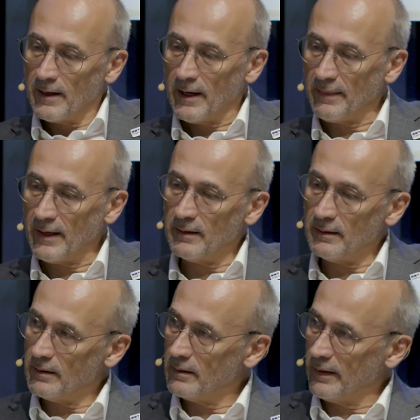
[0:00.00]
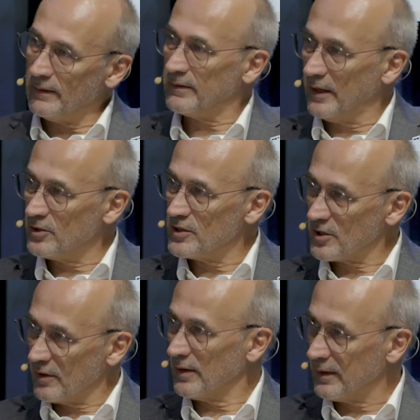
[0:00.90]
And then next stage is
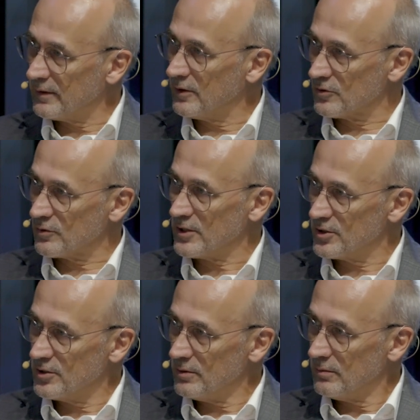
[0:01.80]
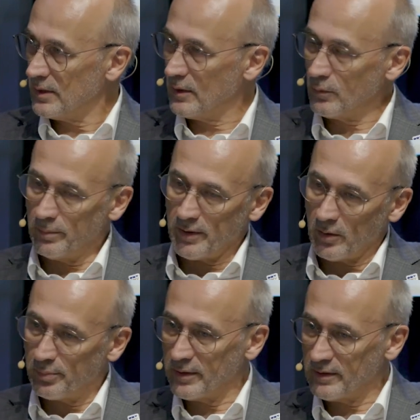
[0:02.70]
currently under construction and will be
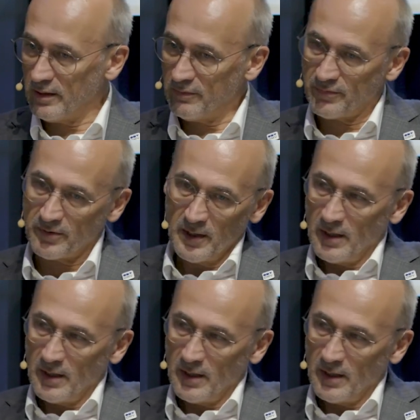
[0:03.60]
operative